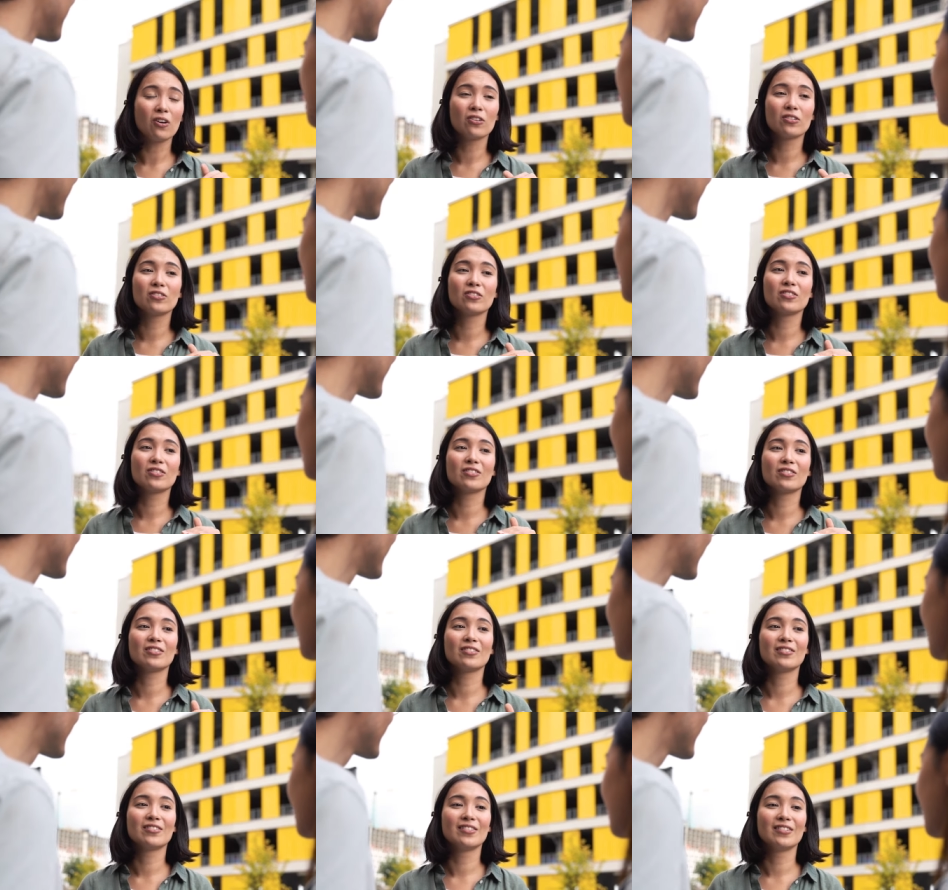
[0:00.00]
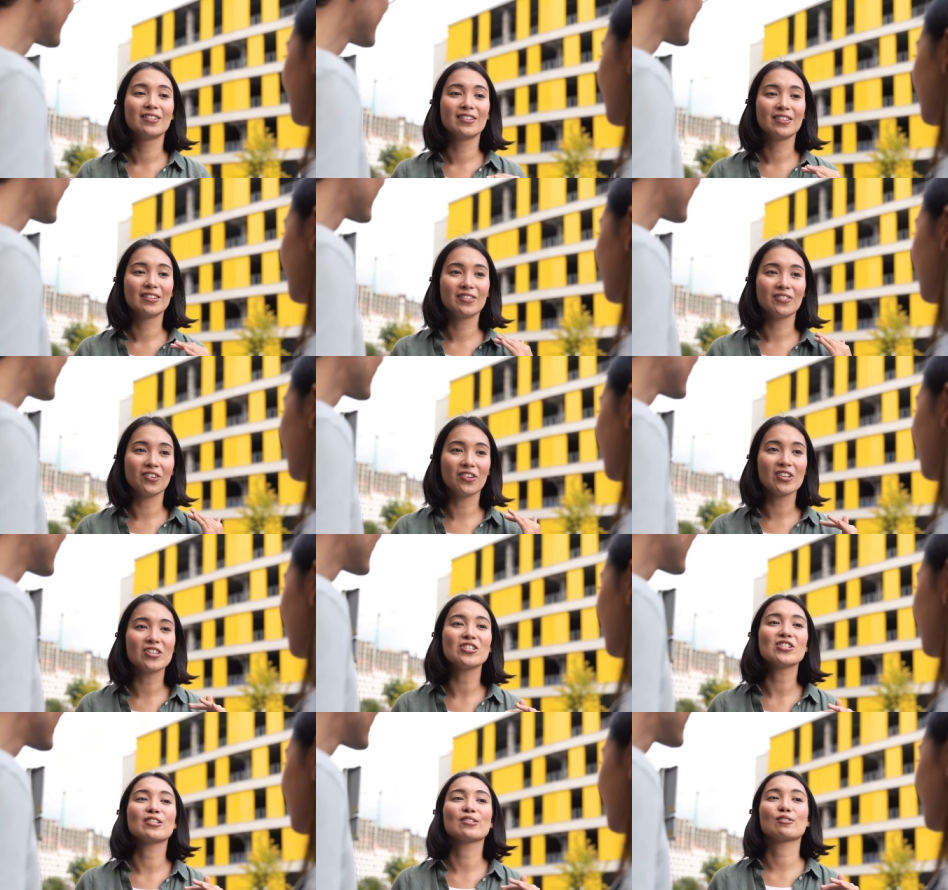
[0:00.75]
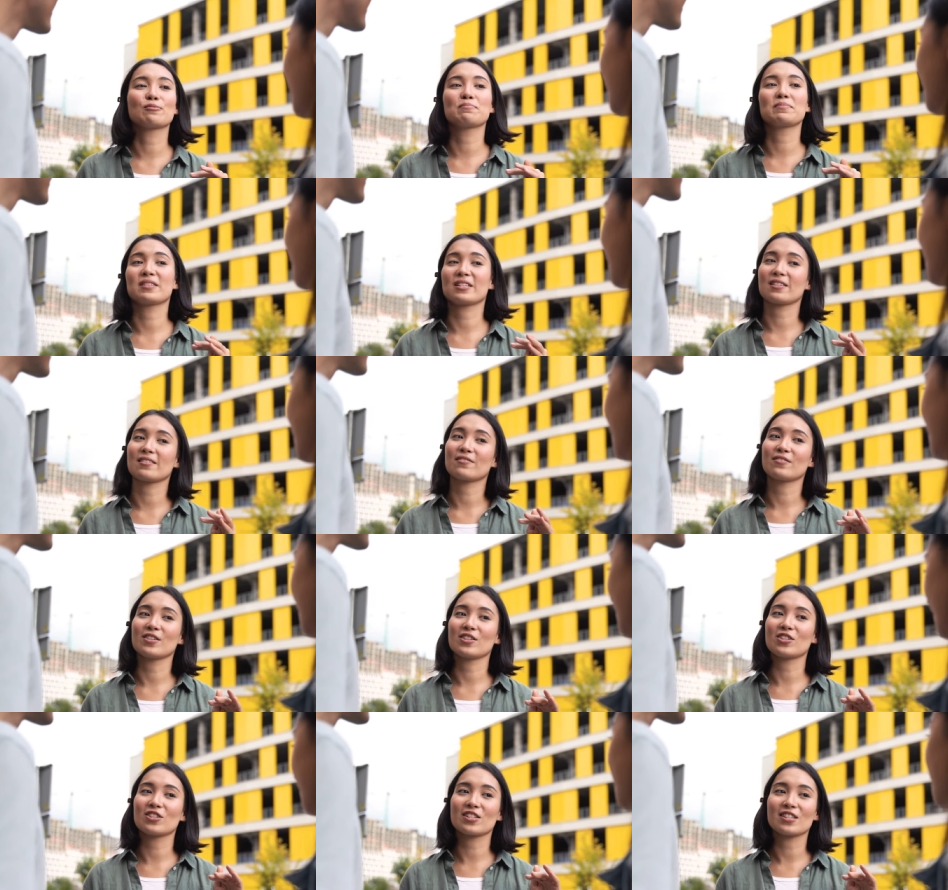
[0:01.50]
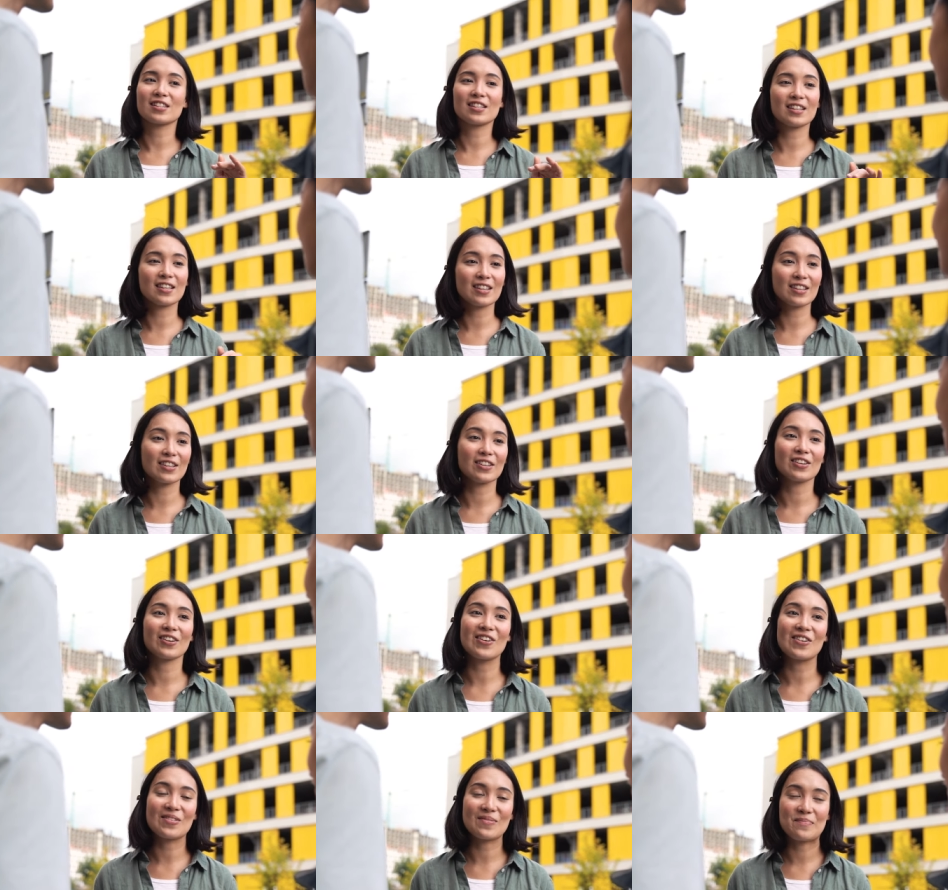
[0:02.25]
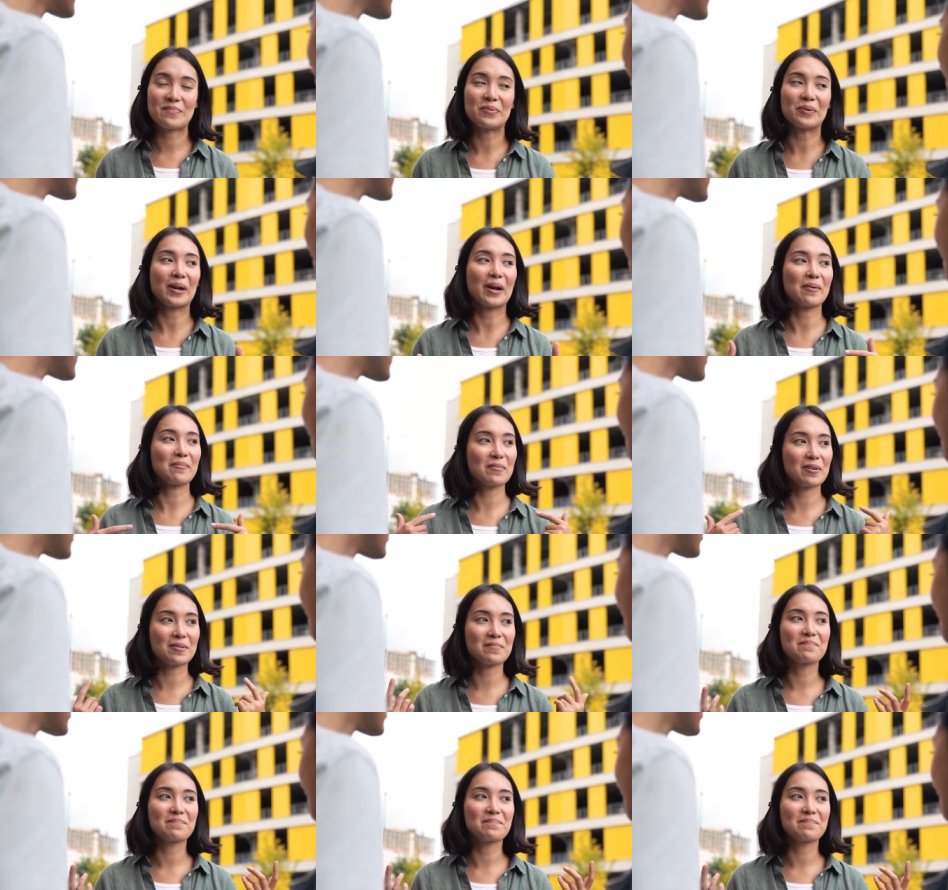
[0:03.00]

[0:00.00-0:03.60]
And then she talks about her family, and they're always like, oh, but my